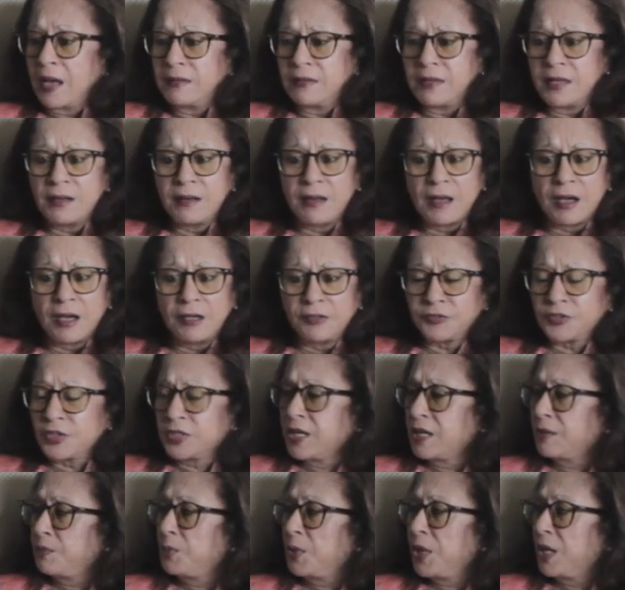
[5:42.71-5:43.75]
And then after
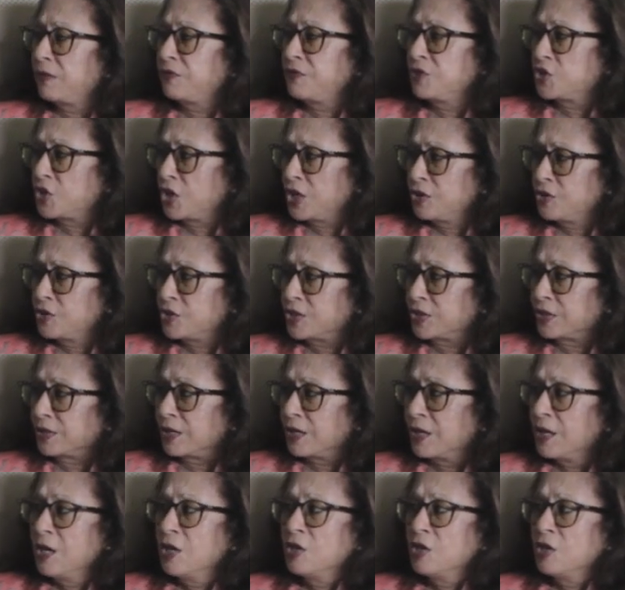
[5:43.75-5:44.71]
that, we haven't changed it.